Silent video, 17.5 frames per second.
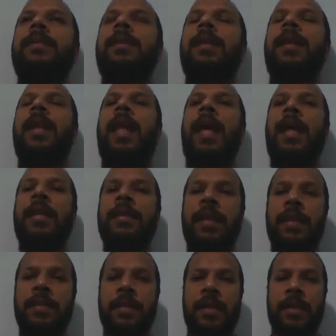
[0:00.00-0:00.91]
land
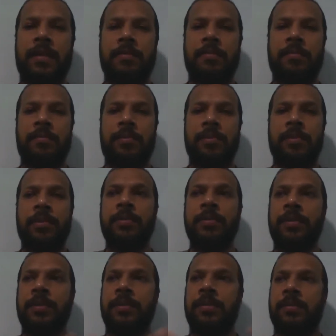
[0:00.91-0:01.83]
that can
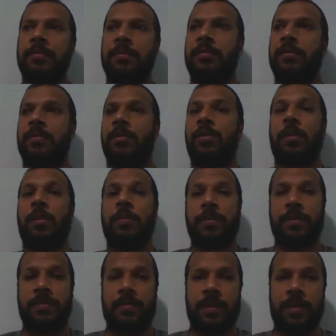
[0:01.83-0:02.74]
produce
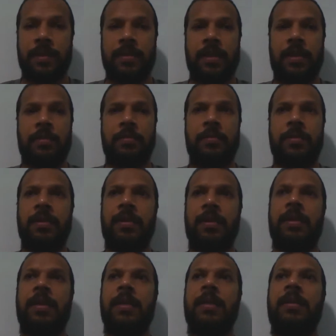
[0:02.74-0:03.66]
crops, for example,
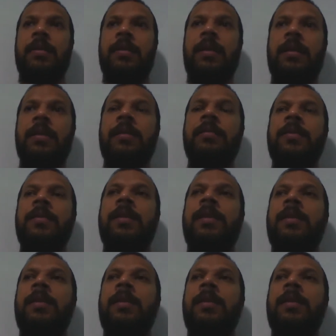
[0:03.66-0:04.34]
and they live